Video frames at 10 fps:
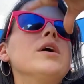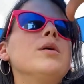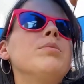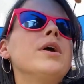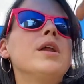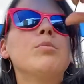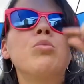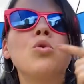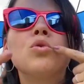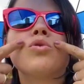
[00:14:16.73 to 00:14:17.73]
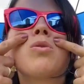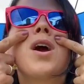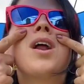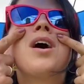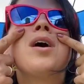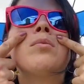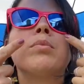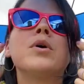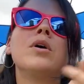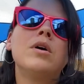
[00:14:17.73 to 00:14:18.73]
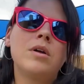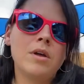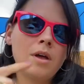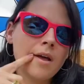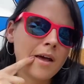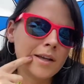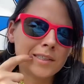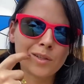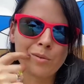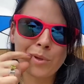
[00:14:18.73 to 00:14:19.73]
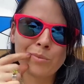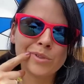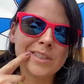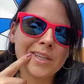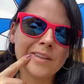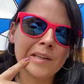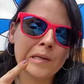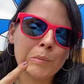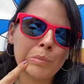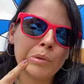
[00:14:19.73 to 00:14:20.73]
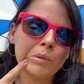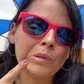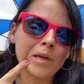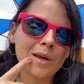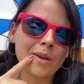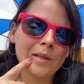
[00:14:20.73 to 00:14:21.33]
up, and it pulls right up. I saw people said they can pull down a